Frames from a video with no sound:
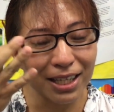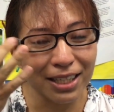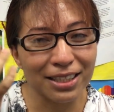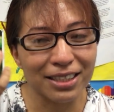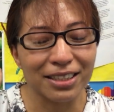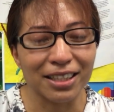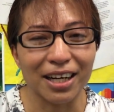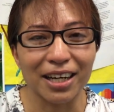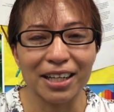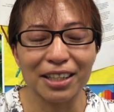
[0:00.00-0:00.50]
he
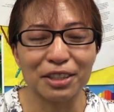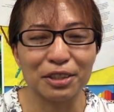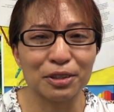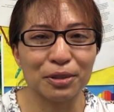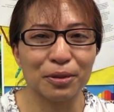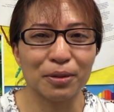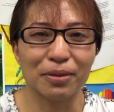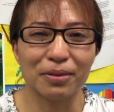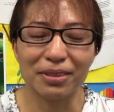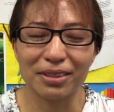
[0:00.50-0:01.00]
started
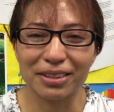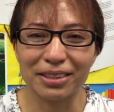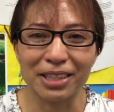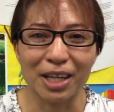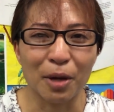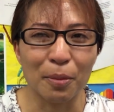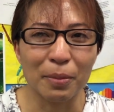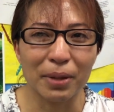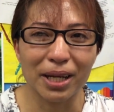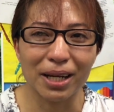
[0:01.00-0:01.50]
to
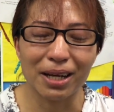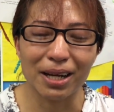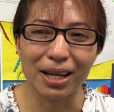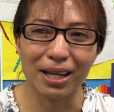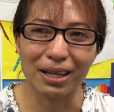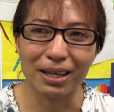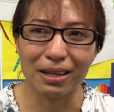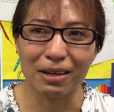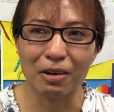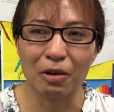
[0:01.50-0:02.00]
tell me
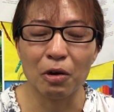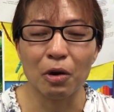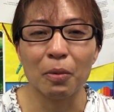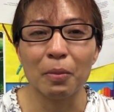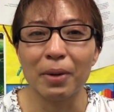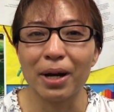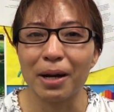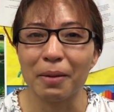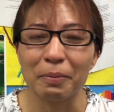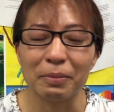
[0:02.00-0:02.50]
like, oh
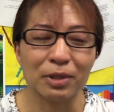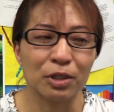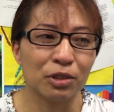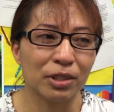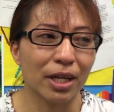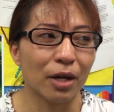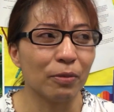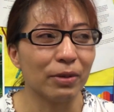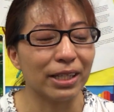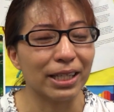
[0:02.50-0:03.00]
mom,
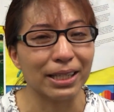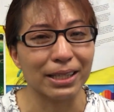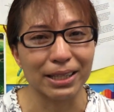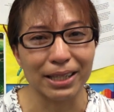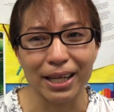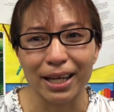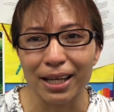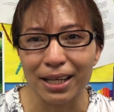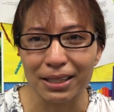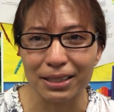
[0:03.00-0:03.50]
today we did
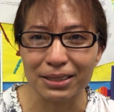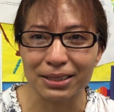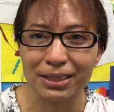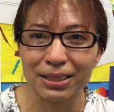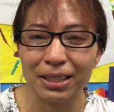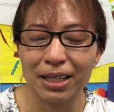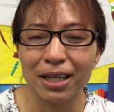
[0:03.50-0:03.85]
this.